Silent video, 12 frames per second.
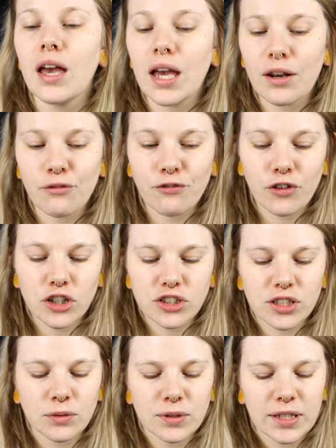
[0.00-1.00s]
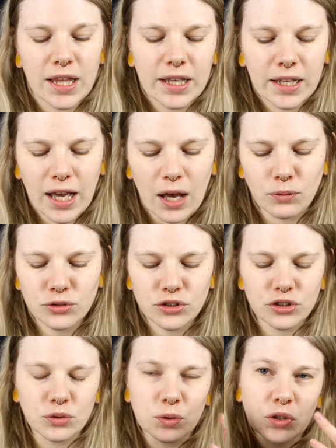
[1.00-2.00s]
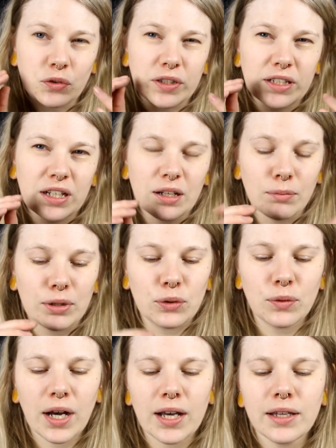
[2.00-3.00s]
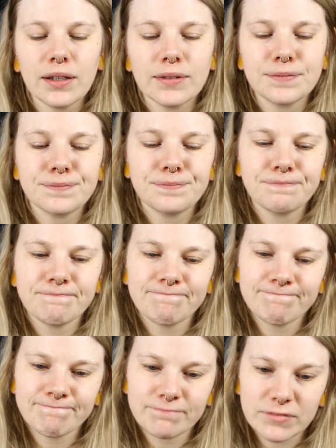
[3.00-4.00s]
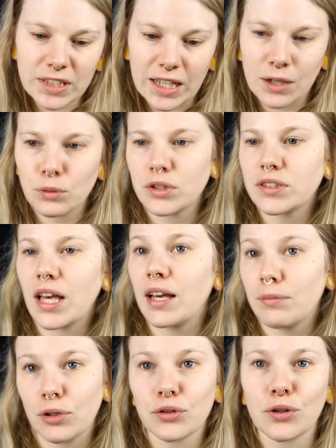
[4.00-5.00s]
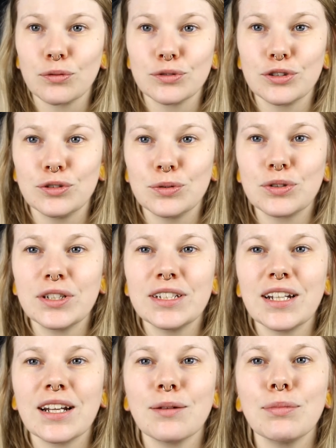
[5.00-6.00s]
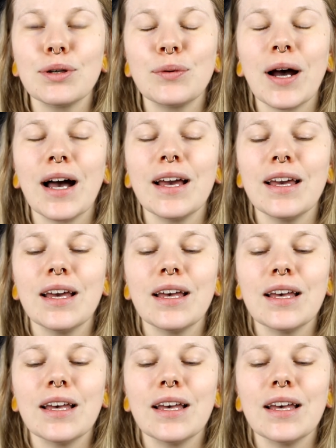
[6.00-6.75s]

And first I was like, I want to do a green and a blue eye. Then I was, I'm not going to do green and a blue eye.